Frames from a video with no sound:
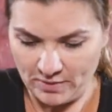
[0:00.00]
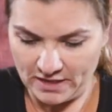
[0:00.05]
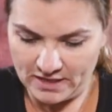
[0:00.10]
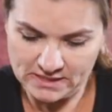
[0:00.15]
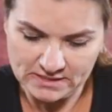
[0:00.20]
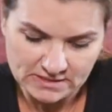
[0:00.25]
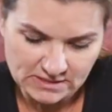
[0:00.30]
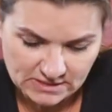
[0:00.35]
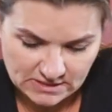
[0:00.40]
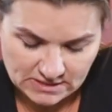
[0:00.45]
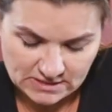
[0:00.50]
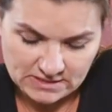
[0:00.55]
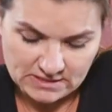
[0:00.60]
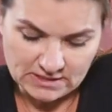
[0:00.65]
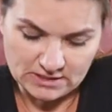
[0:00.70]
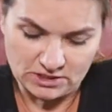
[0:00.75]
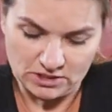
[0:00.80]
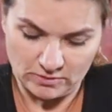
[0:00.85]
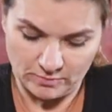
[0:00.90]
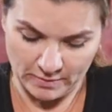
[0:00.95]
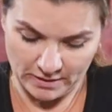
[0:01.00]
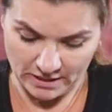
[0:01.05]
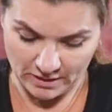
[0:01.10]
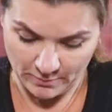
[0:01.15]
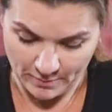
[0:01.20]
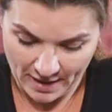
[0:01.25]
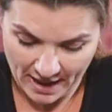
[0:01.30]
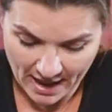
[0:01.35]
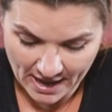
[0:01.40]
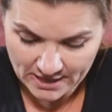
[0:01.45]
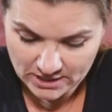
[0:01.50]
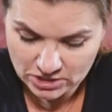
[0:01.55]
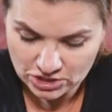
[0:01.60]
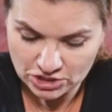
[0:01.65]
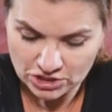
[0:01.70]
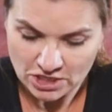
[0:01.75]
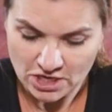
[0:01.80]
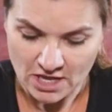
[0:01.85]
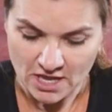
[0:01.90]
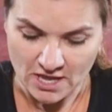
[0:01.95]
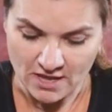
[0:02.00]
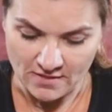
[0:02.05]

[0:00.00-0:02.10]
because this is such a big batch